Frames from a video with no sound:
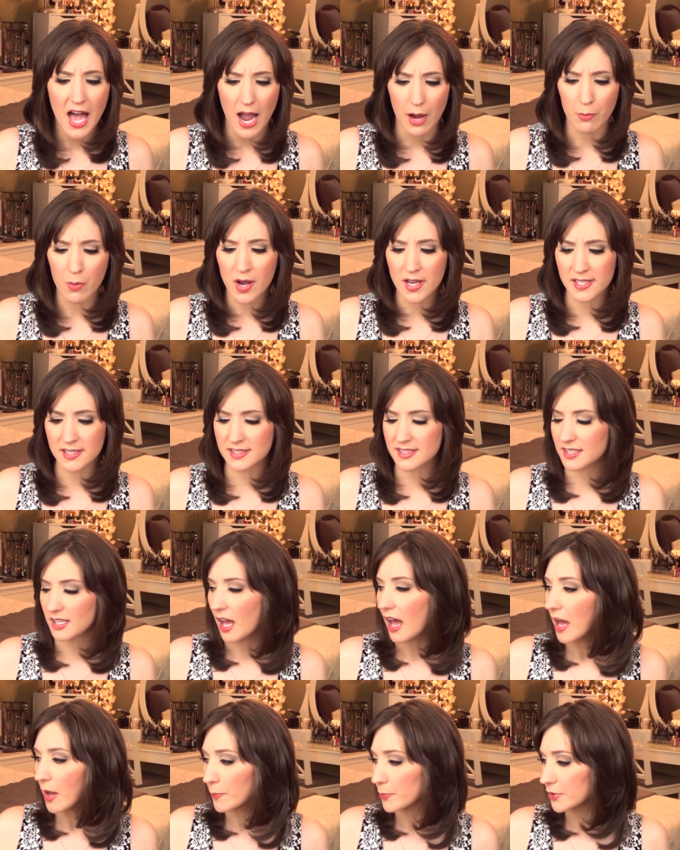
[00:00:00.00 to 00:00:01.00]
I was
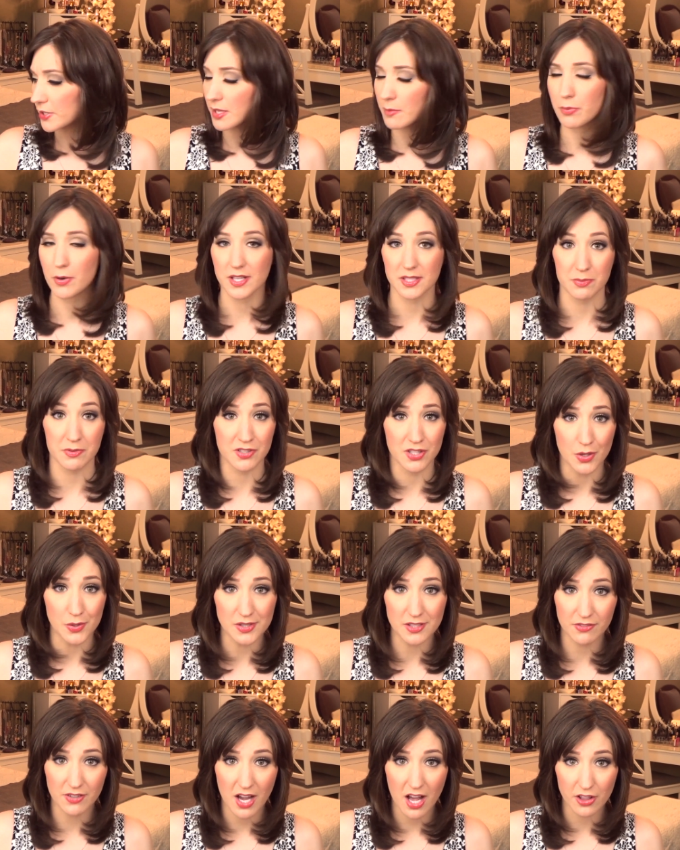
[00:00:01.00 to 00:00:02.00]
uh, pretty impressed with
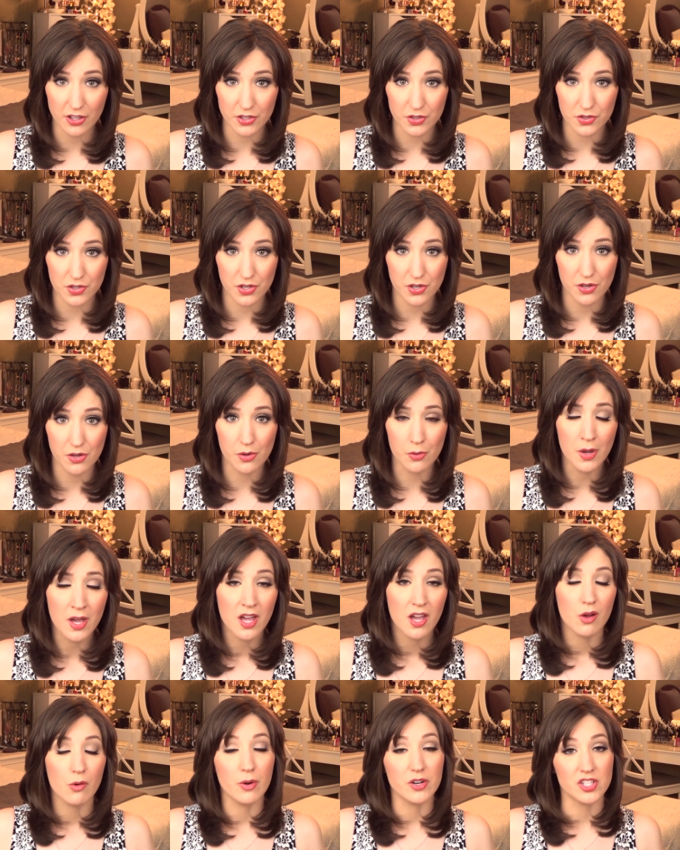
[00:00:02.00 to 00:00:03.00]
Dose of Colors too,
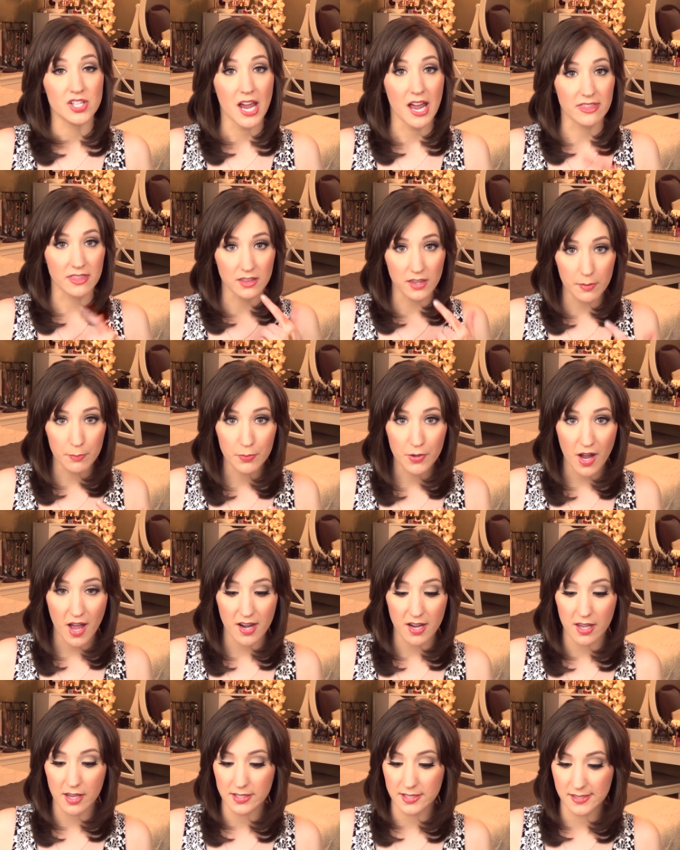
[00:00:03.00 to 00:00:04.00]
which had lip
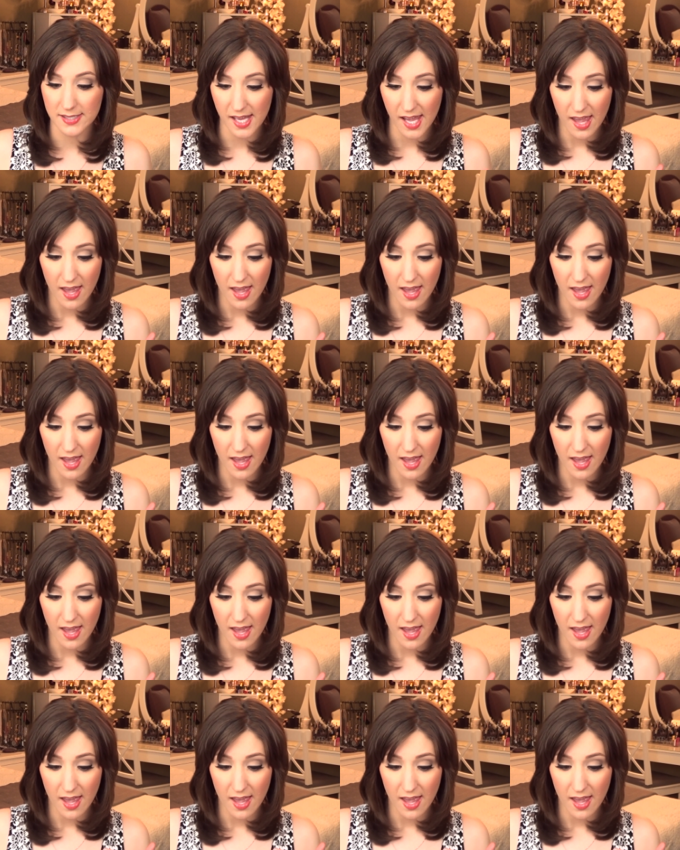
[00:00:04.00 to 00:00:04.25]
products,